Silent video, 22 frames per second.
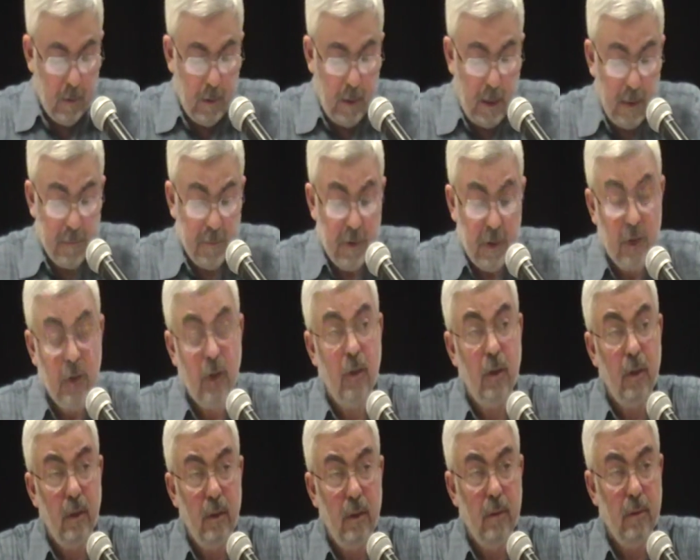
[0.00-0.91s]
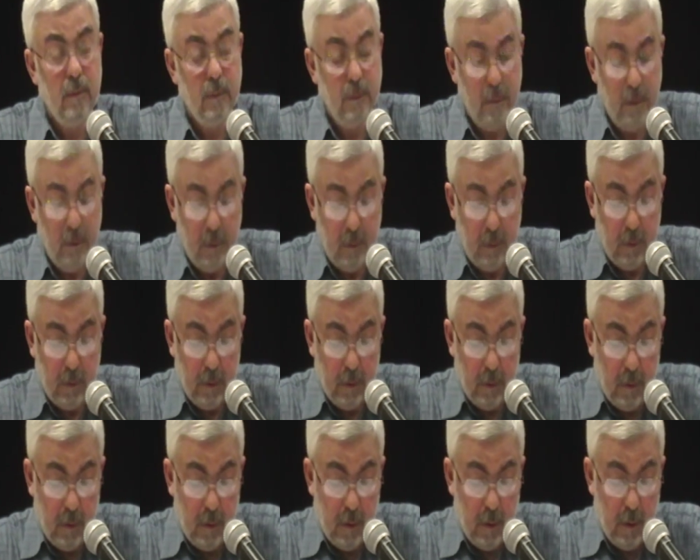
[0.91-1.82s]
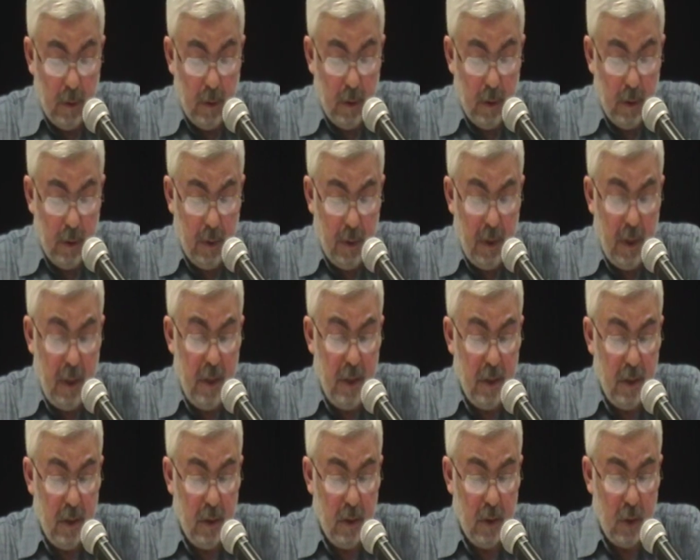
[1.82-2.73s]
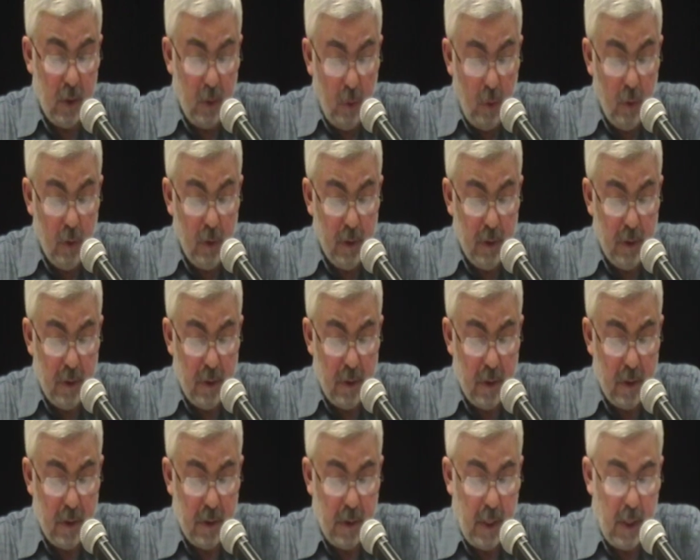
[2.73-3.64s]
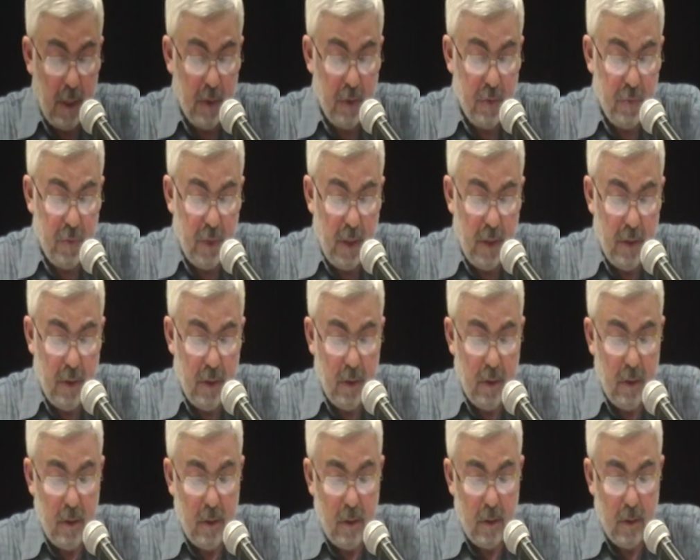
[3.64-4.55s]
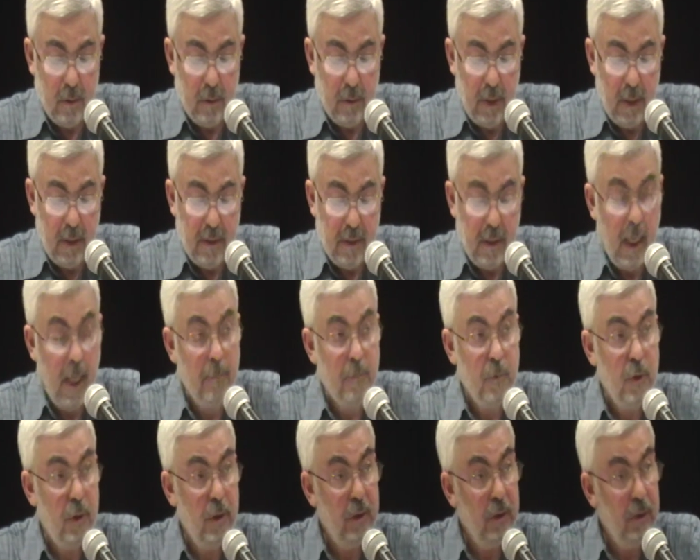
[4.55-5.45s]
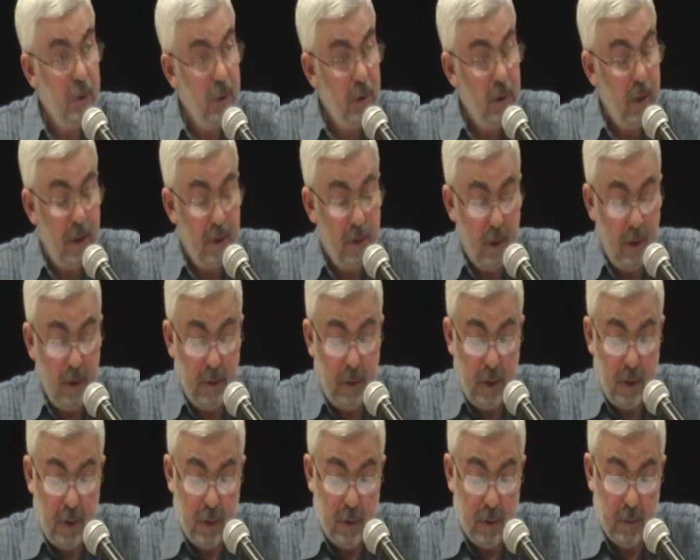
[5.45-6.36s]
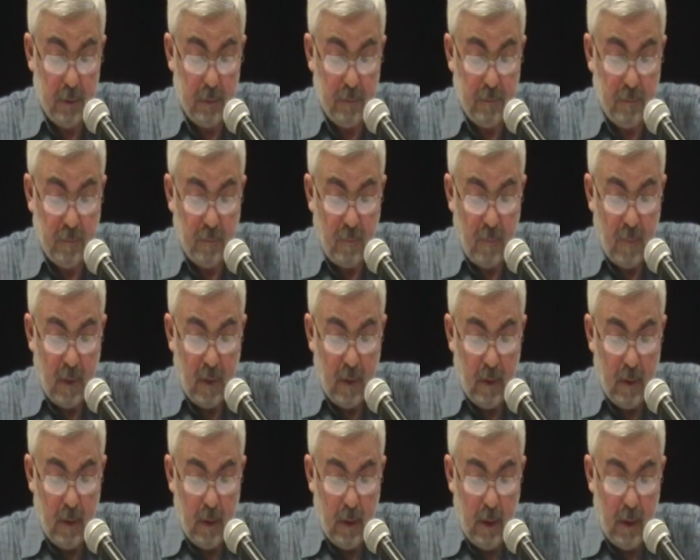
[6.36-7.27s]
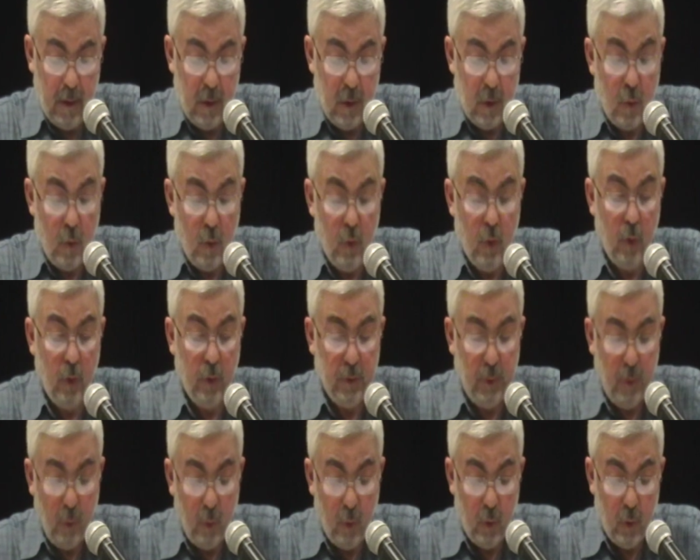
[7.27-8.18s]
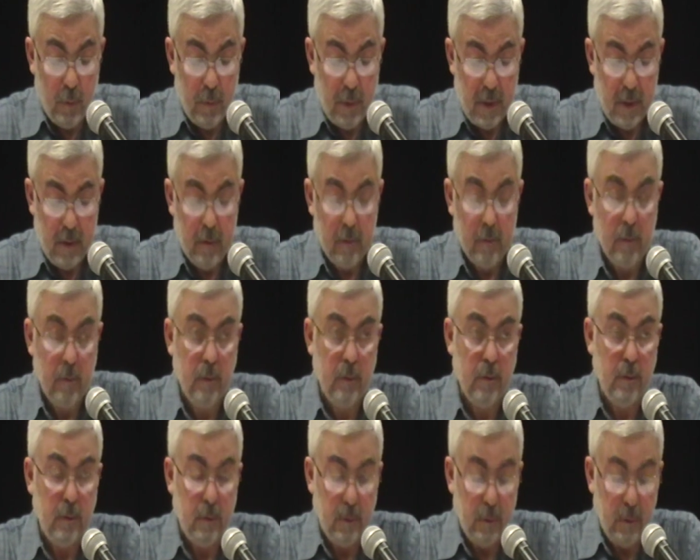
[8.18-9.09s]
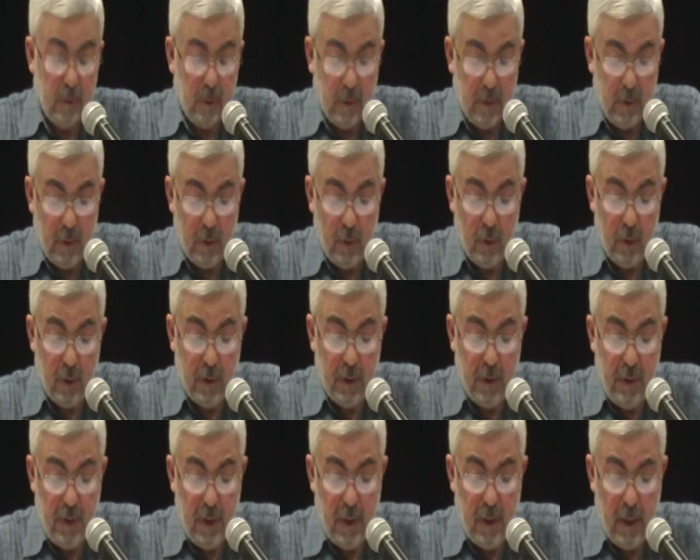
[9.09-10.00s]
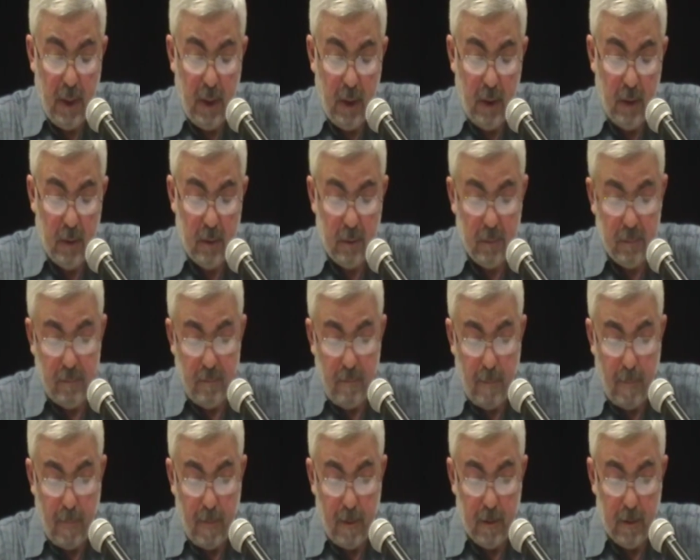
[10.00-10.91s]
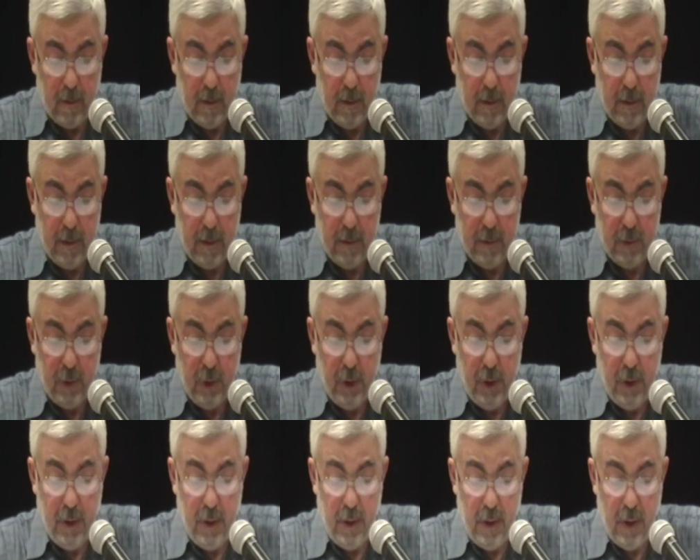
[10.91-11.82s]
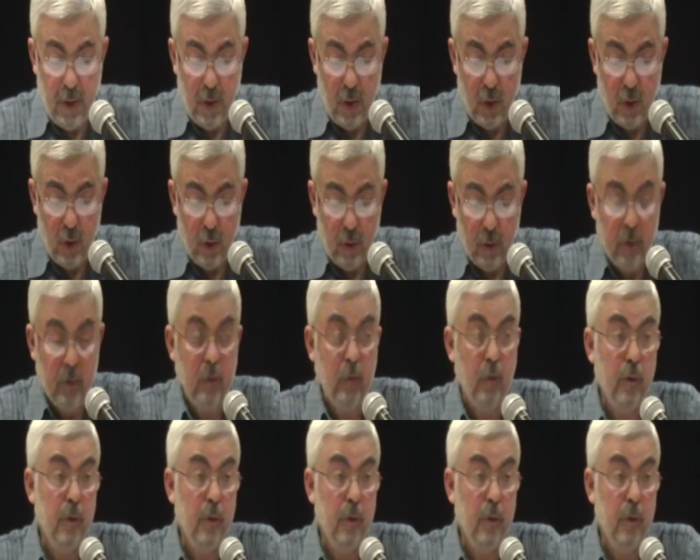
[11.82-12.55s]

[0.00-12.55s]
After all, these slogans, catchphrases, has captured international attention, and so-called norms, they all indicate Turkey's